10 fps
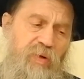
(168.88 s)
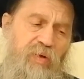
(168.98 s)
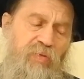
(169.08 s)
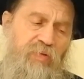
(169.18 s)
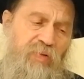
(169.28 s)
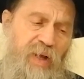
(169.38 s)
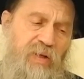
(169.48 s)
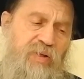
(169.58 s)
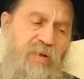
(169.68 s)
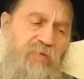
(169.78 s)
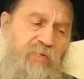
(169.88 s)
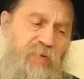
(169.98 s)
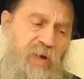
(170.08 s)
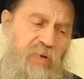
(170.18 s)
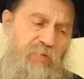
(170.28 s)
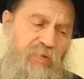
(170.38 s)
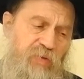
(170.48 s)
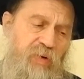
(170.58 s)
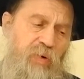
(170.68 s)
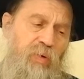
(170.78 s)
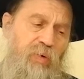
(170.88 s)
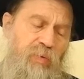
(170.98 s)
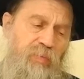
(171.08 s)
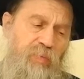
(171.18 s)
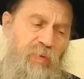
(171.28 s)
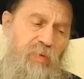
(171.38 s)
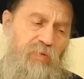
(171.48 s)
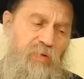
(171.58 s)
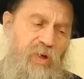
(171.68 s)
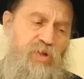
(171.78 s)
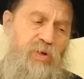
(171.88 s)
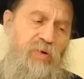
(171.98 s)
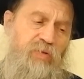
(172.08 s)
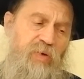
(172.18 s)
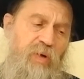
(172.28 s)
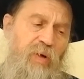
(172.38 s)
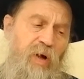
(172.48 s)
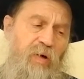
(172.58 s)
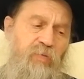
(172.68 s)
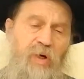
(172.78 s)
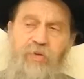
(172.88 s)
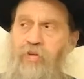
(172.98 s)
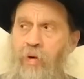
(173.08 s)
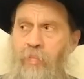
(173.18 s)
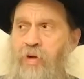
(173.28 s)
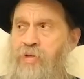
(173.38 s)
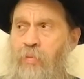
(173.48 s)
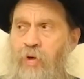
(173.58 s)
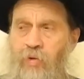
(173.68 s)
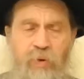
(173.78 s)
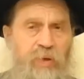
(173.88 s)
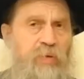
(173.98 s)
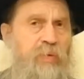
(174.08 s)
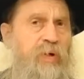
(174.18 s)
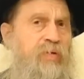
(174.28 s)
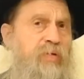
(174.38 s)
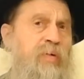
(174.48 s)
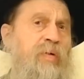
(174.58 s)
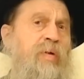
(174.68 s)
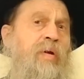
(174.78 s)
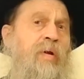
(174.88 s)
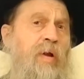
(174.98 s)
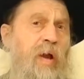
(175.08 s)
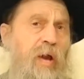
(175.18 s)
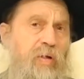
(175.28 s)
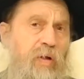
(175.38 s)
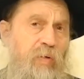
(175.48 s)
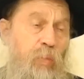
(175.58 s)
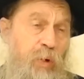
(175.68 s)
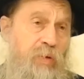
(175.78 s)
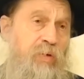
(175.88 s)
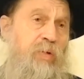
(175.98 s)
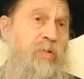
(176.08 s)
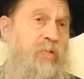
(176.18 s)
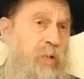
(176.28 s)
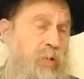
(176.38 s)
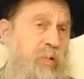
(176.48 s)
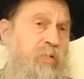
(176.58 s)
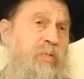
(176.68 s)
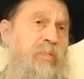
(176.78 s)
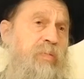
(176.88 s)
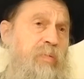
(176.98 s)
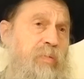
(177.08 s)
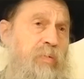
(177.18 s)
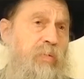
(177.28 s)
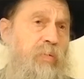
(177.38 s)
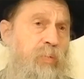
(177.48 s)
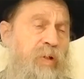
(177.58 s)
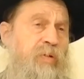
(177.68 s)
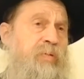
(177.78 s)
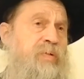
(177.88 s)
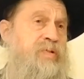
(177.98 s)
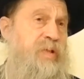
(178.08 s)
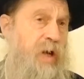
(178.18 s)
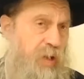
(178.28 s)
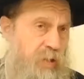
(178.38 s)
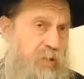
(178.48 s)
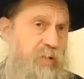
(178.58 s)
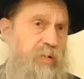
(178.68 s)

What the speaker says: it reflects the physical features of what summer is and what winter is. Winter is cold, winter is dark,